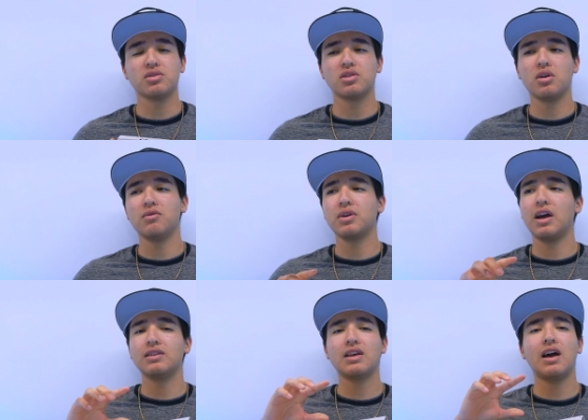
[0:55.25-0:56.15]
So if you
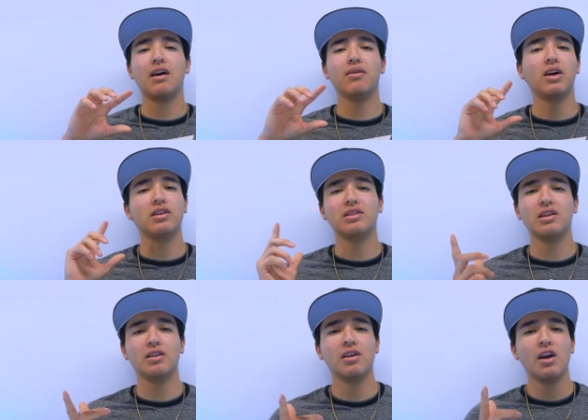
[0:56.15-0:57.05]
guys have
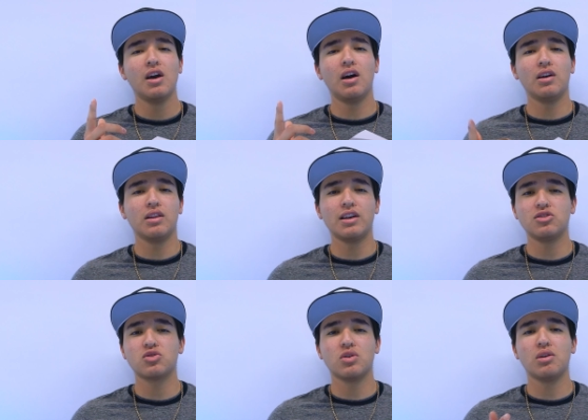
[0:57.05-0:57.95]
LED uh,
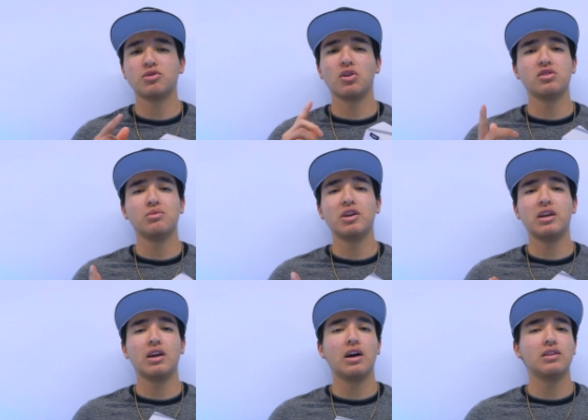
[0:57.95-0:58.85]
light strips,
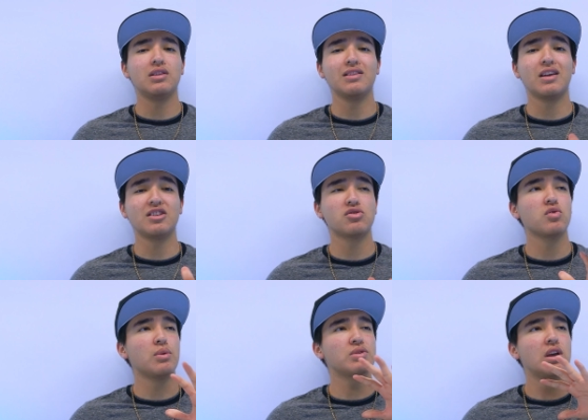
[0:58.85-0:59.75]
RGB LED light
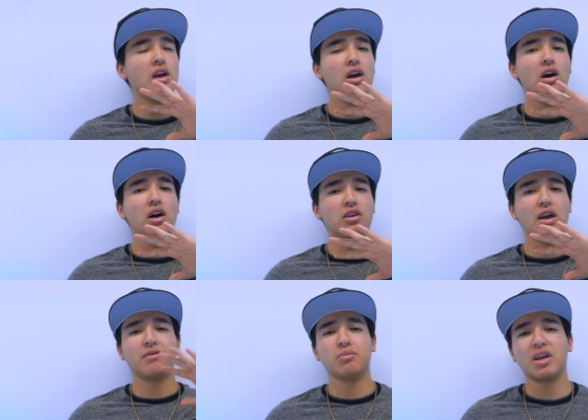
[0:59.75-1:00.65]
strips, uh,
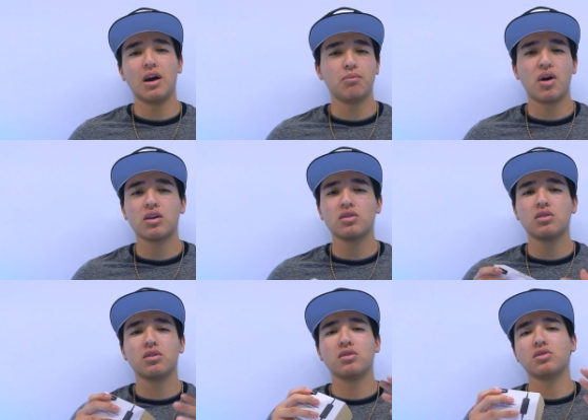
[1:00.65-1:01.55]
you have them behind
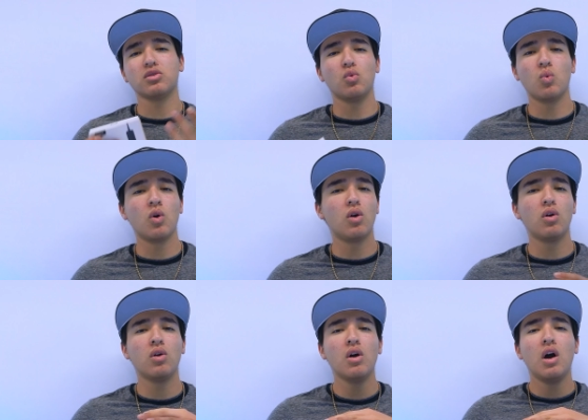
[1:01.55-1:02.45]
monitors, on the
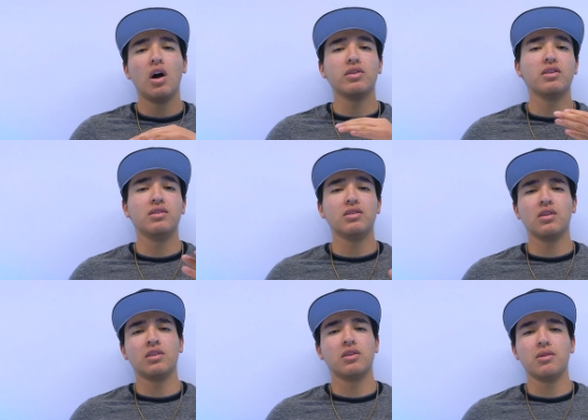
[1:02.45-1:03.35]
wall, under,
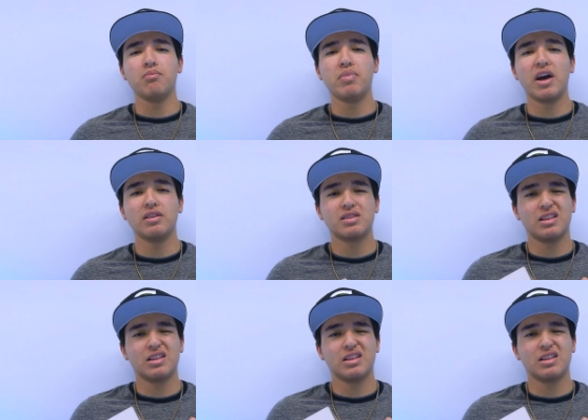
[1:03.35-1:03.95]
under the bed